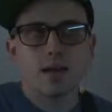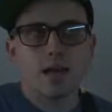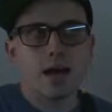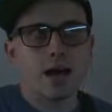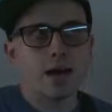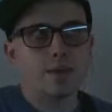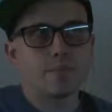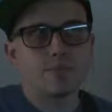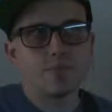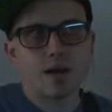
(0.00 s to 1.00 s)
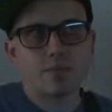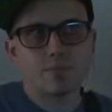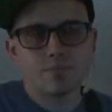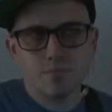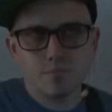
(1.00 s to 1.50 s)
about
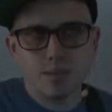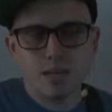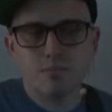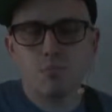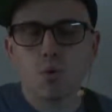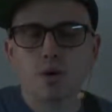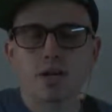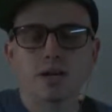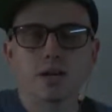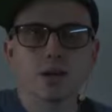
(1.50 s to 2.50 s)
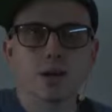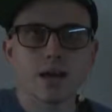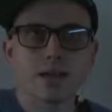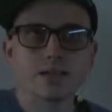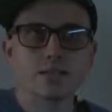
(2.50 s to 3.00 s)
mid-morning,
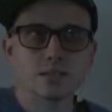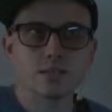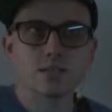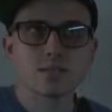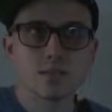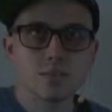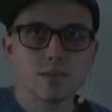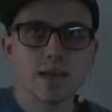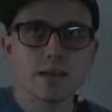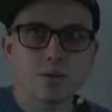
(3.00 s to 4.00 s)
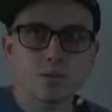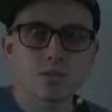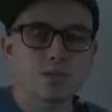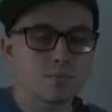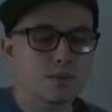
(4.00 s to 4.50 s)
it seemed like it was
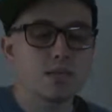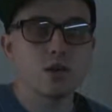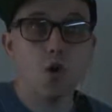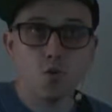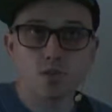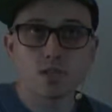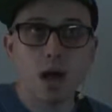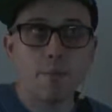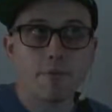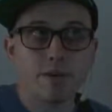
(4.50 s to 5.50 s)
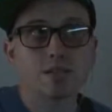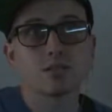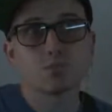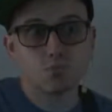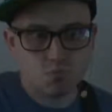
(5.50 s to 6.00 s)
going to be over top of
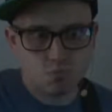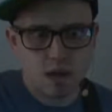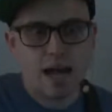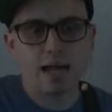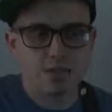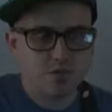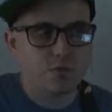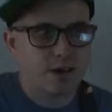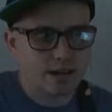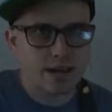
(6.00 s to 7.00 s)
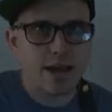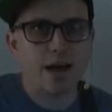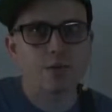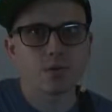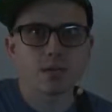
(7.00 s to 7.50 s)
us as of right
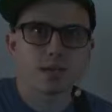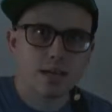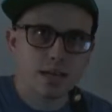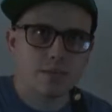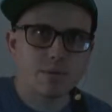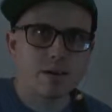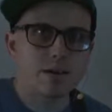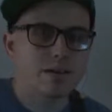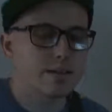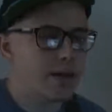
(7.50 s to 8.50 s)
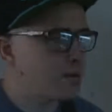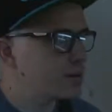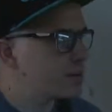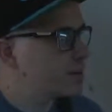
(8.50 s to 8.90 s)
now in Marion County.